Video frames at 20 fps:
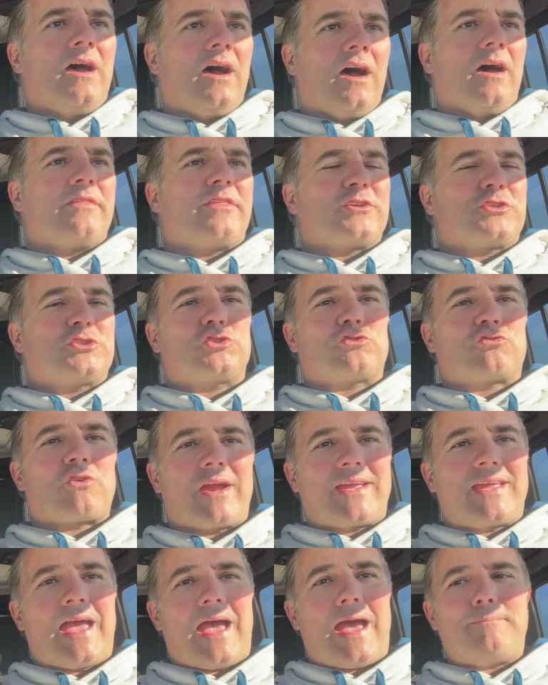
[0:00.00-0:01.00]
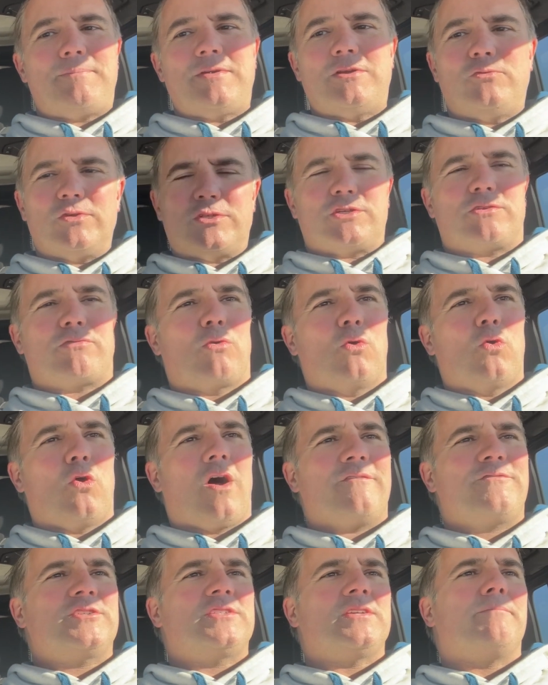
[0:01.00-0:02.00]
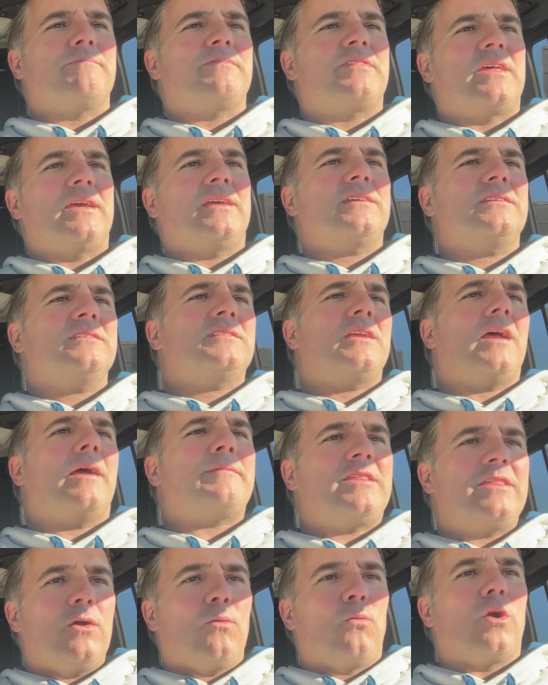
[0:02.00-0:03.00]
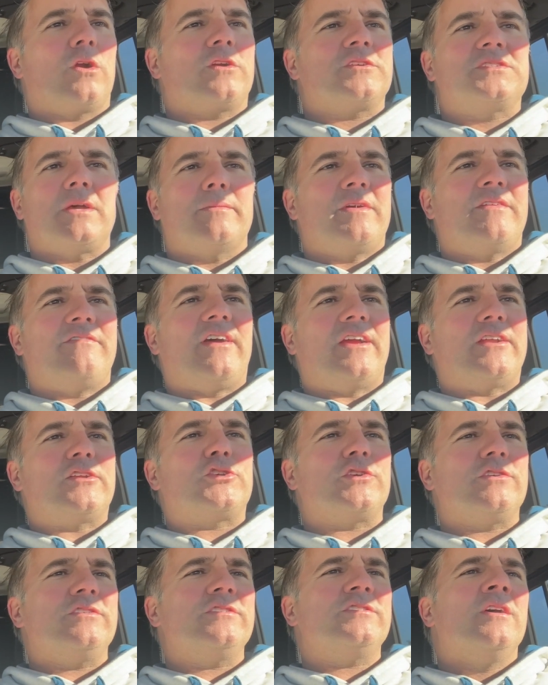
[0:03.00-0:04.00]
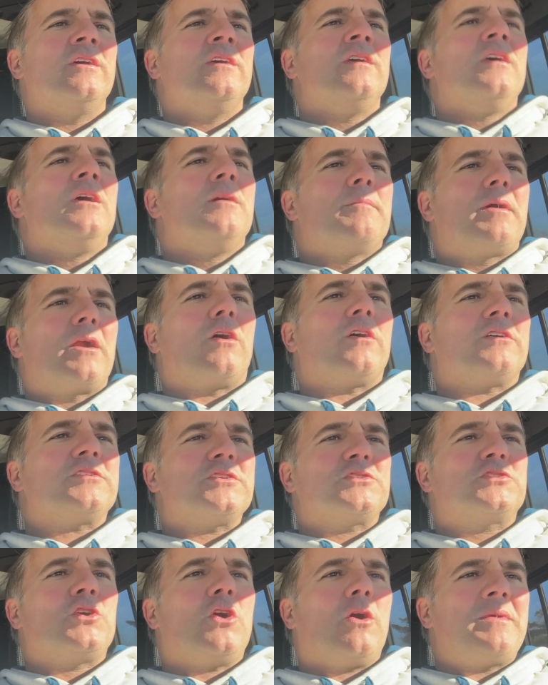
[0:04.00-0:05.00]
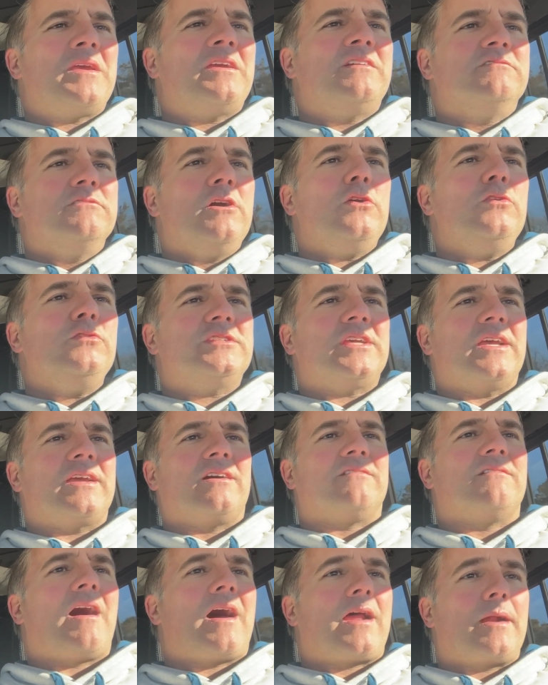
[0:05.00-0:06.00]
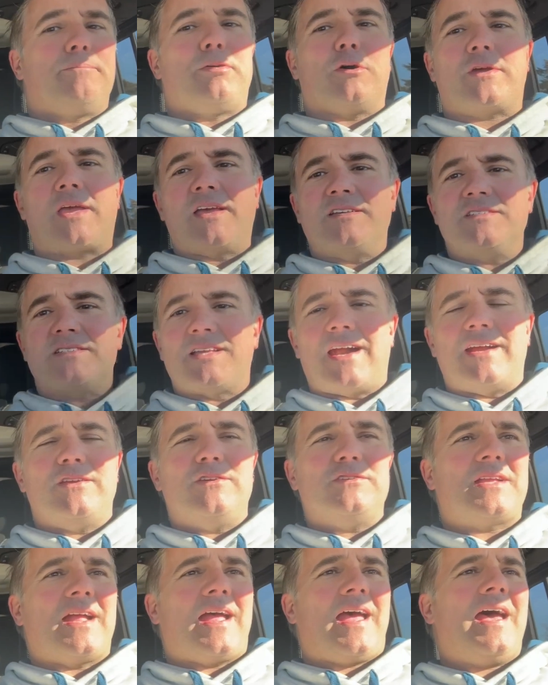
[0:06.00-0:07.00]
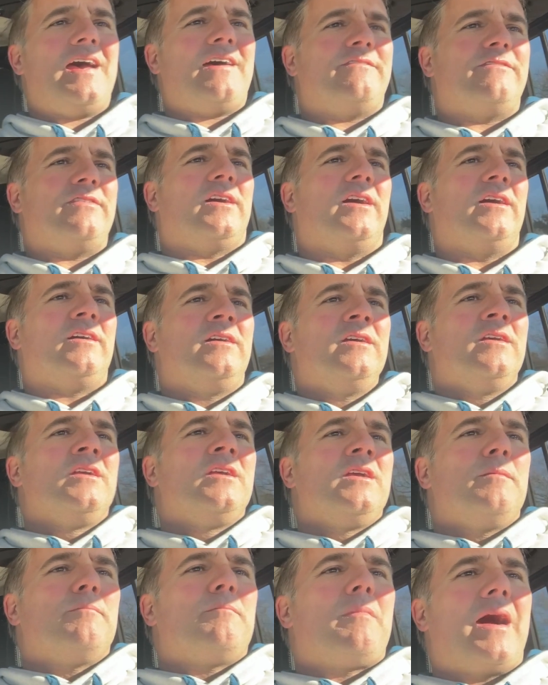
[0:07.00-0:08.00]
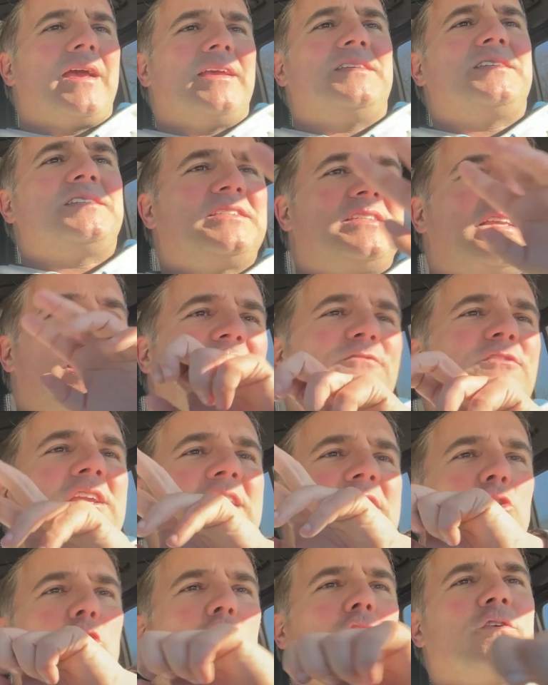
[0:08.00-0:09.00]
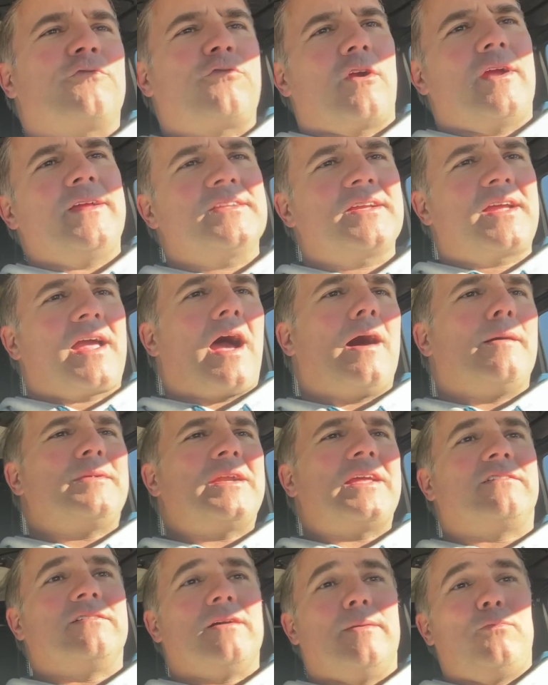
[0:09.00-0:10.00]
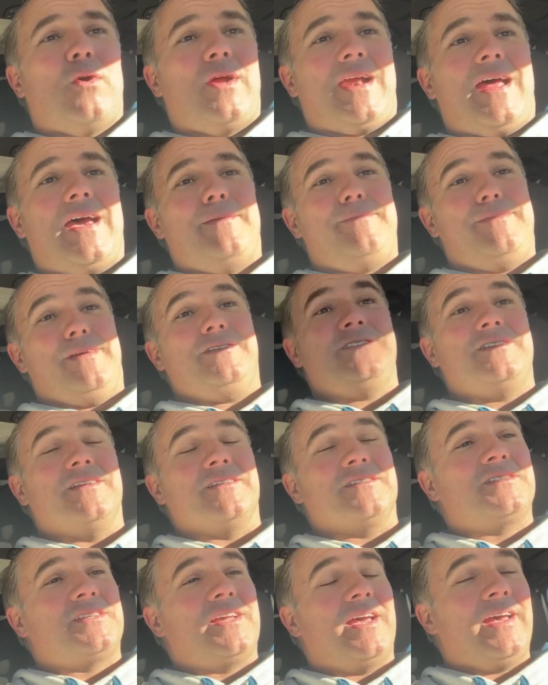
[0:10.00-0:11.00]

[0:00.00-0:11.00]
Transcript: Uh, the strike happened, which threw off some things. I mean, there were some adventures, but it also saw me losing a lot of bookings that I used to have. Uh, my sleepy Girlfriend Comedy Club went out of business.